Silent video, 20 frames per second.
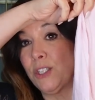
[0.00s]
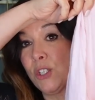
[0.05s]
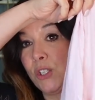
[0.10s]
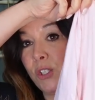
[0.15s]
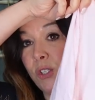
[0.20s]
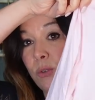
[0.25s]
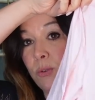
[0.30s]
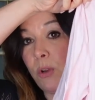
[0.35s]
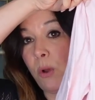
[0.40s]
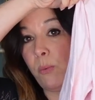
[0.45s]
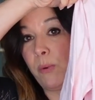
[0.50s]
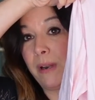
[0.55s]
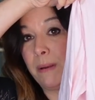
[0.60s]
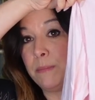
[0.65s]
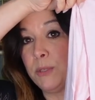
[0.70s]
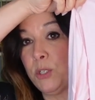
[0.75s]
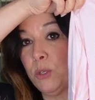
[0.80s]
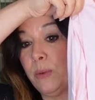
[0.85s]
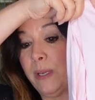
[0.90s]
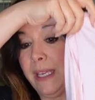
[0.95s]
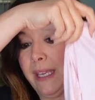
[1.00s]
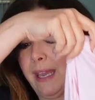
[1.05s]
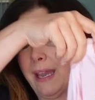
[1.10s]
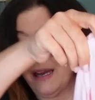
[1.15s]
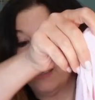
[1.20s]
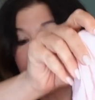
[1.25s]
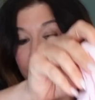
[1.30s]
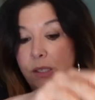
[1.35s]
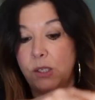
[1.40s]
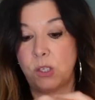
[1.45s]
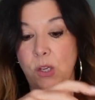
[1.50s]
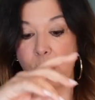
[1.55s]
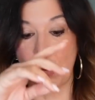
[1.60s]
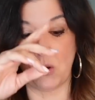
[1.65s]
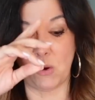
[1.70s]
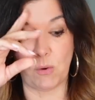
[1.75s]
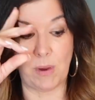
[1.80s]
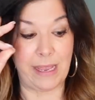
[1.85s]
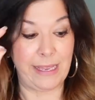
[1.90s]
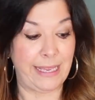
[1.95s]
just don't know what I'm doing yet,
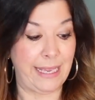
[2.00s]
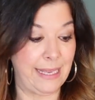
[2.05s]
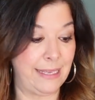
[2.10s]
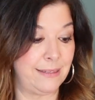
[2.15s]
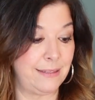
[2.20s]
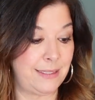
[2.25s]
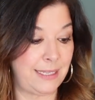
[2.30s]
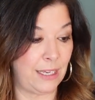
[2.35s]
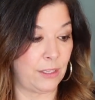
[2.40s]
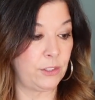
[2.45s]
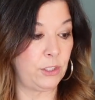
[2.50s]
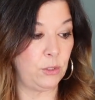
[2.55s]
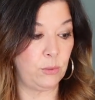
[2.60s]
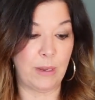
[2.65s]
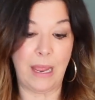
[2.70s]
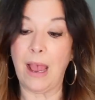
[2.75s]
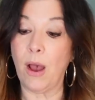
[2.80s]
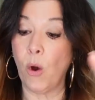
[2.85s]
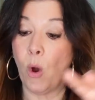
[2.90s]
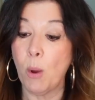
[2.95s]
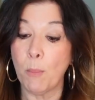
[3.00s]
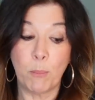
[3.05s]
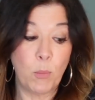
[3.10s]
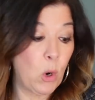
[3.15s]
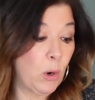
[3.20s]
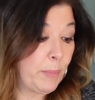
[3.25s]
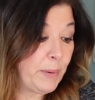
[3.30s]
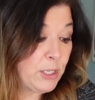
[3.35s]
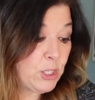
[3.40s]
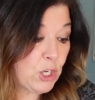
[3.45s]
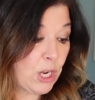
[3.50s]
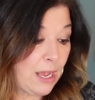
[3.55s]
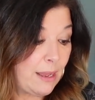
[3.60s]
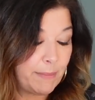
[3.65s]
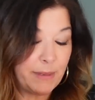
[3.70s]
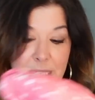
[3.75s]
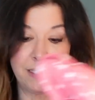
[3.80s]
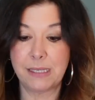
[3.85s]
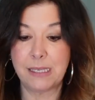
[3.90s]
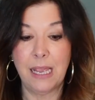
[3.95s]
so I can't tell you now. More
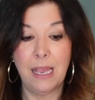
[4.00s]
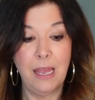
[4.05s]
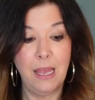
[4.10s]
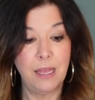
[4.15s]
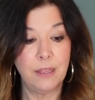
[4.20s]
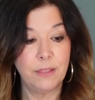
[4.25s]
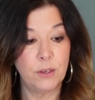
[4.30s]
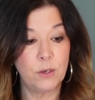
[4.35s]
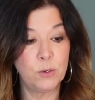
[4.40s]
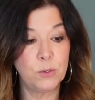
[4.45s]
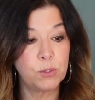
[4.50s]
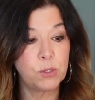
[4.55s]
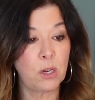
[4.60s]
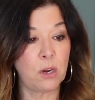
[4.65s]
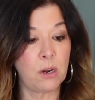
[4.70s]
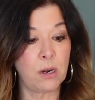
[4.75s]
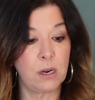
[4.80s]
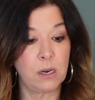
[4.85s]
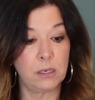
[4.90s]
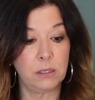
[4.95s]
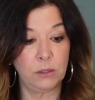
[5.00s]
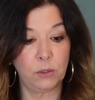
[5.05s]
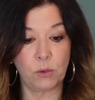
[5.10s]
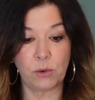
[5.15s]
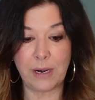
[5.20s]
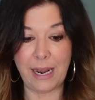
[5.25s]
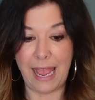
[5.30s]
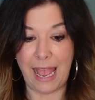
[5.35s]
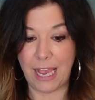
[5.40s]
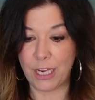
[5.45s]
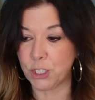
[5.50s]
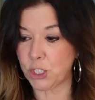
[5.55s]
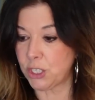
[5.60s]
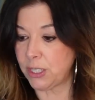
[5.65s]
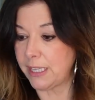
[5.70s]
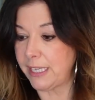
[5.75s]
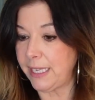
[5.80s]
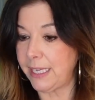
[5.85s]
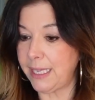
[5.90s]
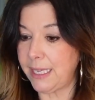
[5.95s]
pajamas. Those are Laura
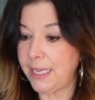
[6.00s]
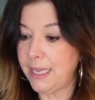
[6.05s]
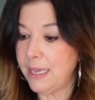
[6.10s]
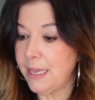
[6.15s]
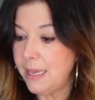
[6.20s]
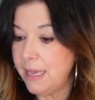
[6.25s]
Ashley.